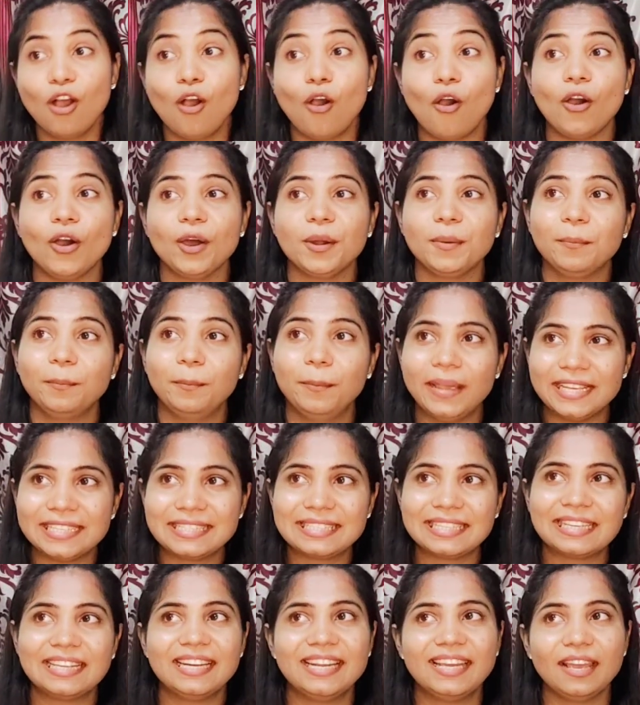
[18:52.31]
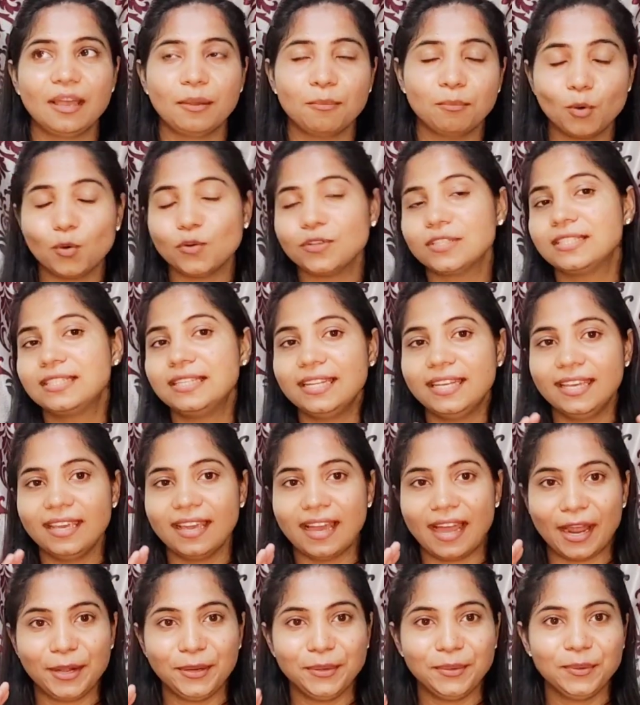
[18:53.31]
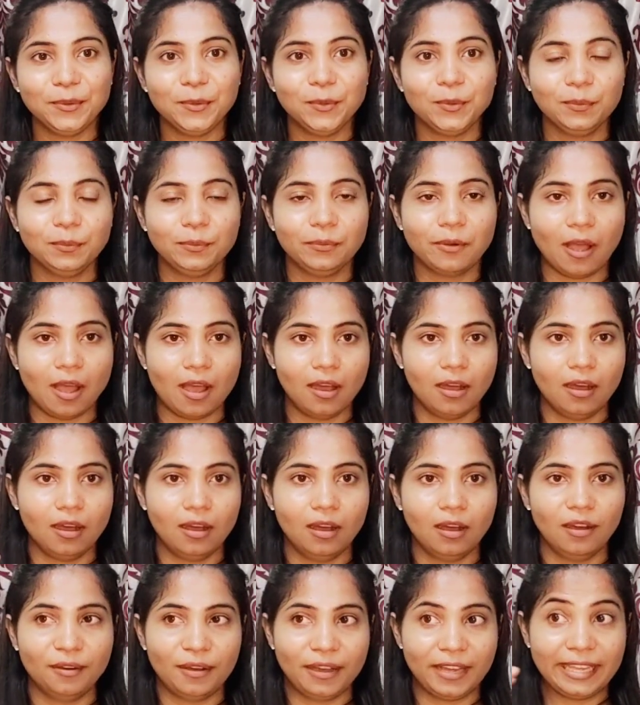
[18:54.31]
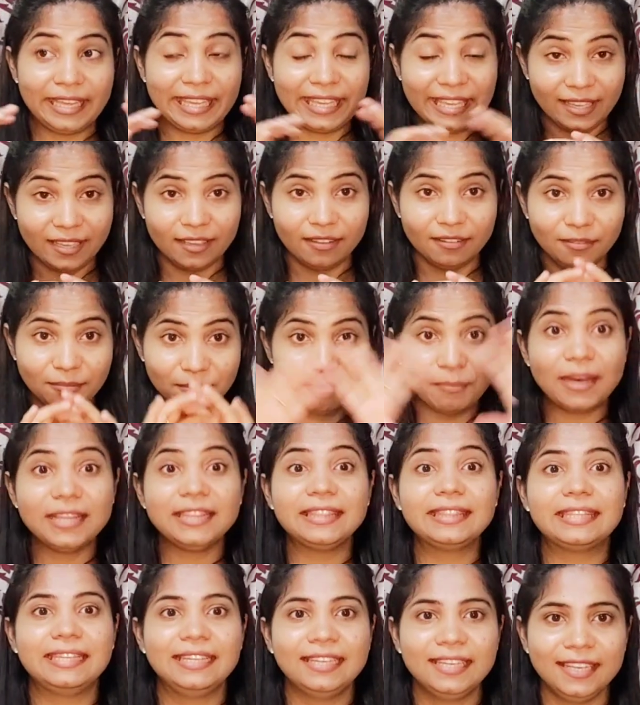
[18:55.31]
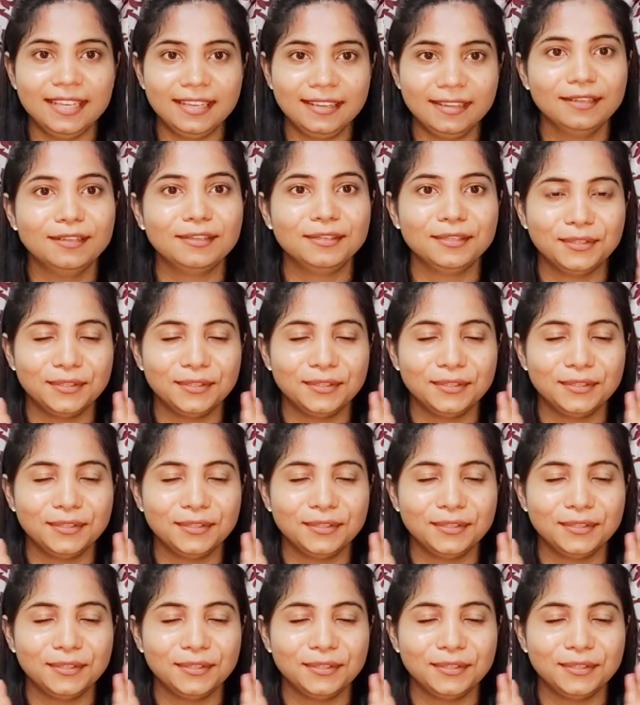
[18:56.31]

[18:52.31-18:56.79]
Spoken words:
Or basically mostly I do monthly